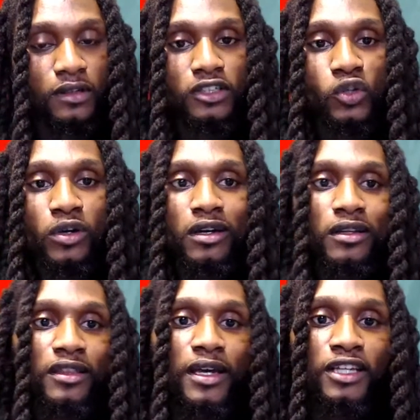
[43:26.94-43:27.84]
So another
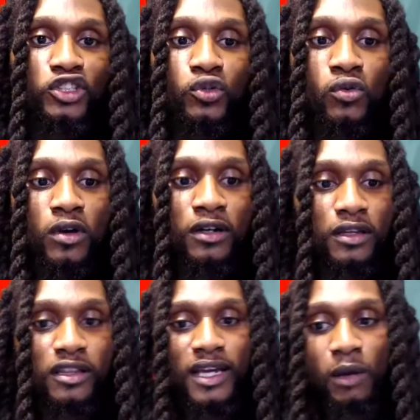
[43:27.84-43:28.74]
thing
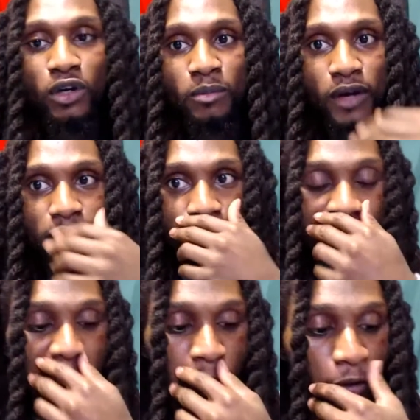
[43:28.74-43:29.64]
I want to bring to the
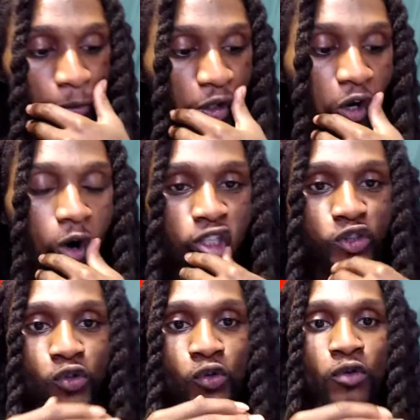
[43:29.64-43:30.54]
table in regards
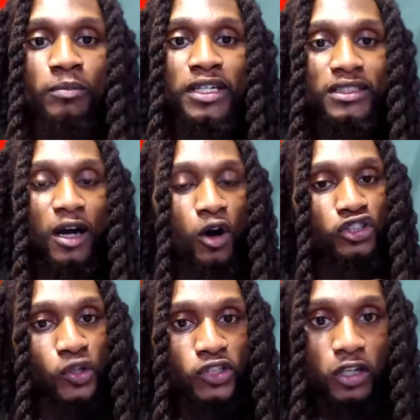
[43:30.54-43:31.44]
to, because I
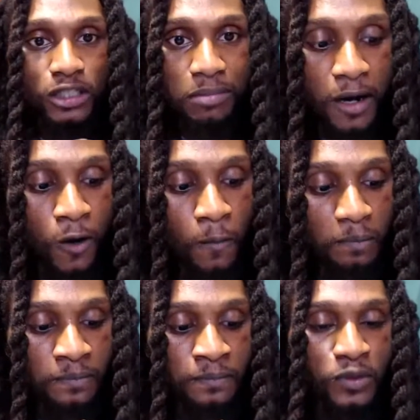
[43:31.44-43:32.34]
also talked about
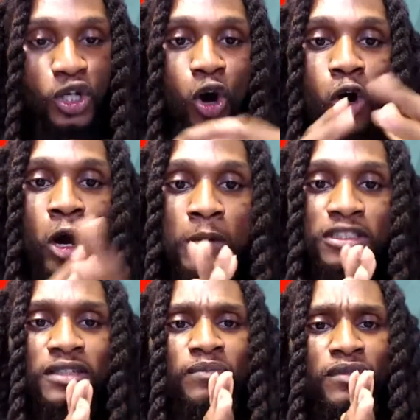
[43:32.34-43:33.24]
carbs,